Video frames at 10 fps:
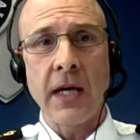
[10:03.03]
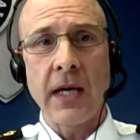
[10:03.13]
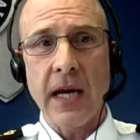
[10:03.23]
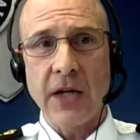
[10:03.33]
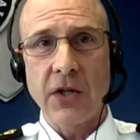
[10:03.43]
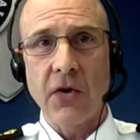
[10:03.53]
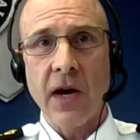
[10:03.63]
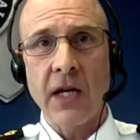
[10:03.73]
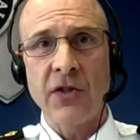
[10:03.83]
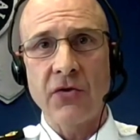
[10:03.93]
an
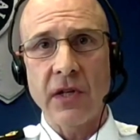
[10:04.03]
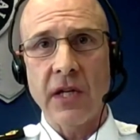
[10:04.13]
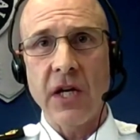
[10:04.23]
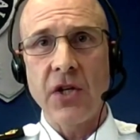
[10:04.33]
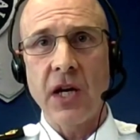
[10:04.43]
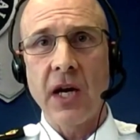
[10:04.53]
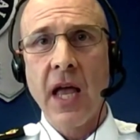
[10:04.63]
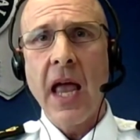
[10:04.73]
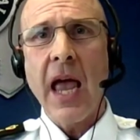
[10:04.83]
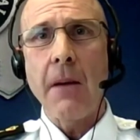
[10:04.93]
integrated, strategic,
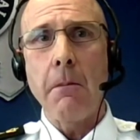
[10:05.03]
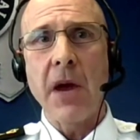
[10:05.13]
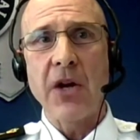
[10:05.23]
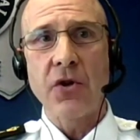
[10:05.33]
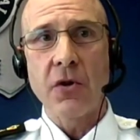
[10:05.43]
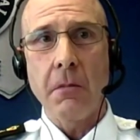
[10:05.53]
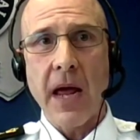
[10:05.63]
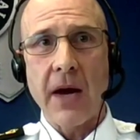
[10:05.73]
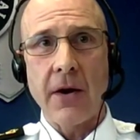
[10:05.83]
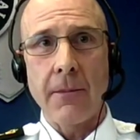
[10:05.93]
and measured
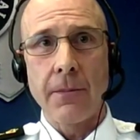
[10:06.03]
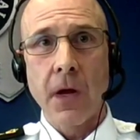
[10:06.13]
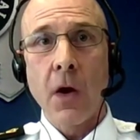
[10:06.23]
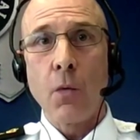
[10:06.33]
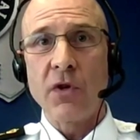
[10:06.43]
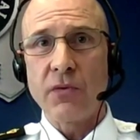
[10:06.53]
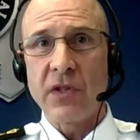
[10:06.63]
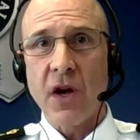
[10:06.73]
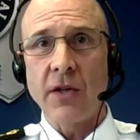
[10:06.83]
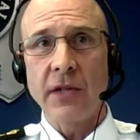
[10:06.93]
manner, which
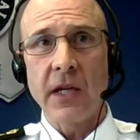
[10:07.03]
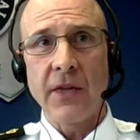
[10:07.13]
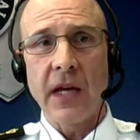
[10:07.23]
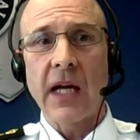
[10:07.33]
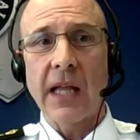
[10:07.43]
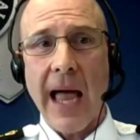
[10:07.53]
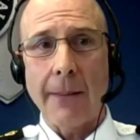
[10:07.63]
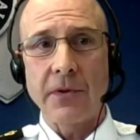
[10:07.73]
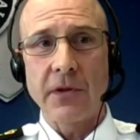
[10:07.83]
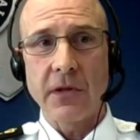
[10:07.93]
resulted in the
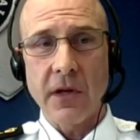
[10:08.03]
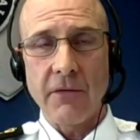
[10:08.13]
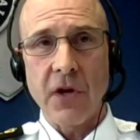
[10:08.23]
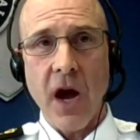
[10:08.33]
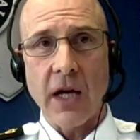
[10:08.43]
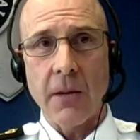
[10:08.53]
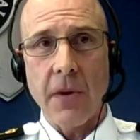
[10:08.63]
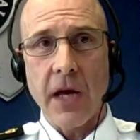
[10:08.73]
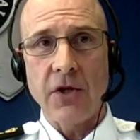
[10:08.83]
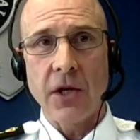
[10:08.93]
collapse of the
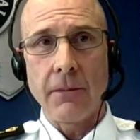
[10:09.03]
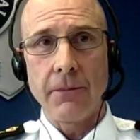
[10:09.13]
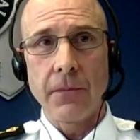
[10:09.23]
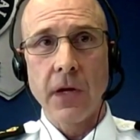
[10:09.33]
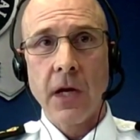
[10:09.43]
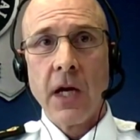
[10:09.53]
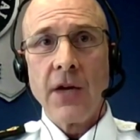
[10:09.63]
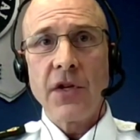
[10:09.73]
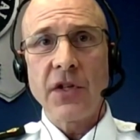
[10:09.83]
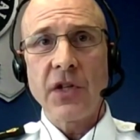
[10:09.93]
occupation.
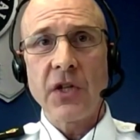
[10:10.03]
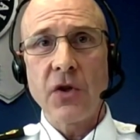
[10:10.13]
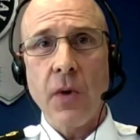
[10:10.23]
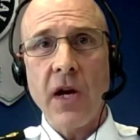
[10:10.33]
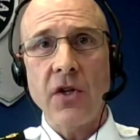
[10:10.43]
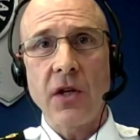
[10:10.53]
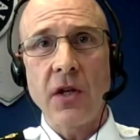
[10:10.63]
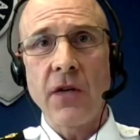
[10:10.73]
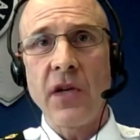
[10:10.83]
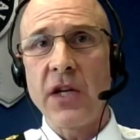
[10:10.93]
This situation
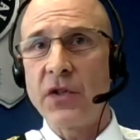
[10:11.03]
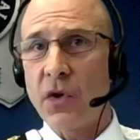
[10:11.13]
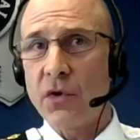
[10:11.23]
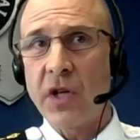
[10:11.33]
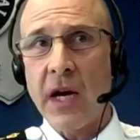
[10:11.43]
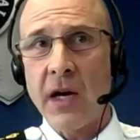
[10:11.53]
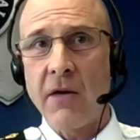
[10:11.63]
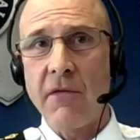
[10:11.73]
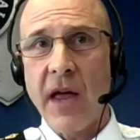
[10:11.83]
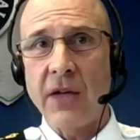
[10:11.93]
and the associated
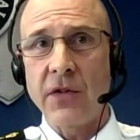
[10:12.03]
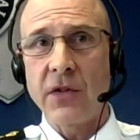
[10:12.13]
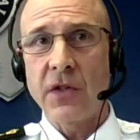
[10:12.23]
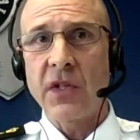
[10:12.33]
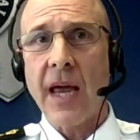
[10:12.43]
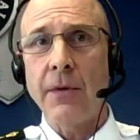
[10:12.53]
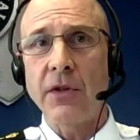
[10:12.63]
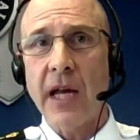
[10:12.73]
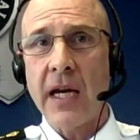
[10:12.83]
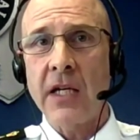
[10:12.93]
events
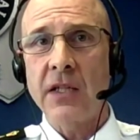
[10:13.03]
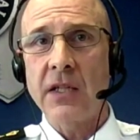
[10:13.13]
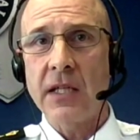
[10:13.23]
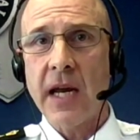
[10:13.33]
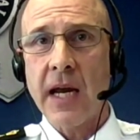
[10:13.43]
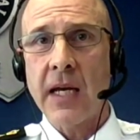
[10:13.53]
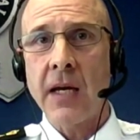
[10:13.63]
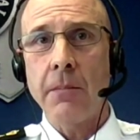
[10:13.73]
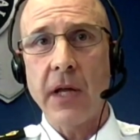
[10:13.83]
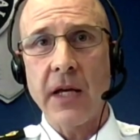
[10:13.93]
simultaneously taking
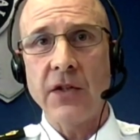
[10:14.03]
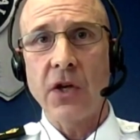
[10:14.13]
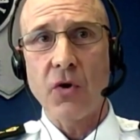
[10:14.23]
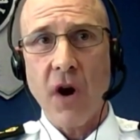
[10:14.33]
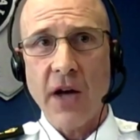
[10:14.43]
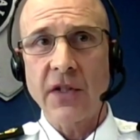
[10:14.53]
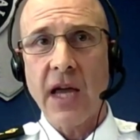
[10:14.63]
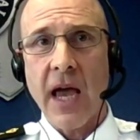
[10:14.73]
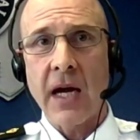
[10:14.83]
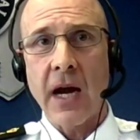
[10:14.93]
place across
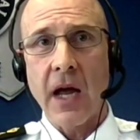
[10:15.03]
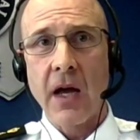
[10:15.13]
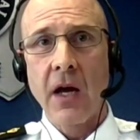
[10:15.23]
Canada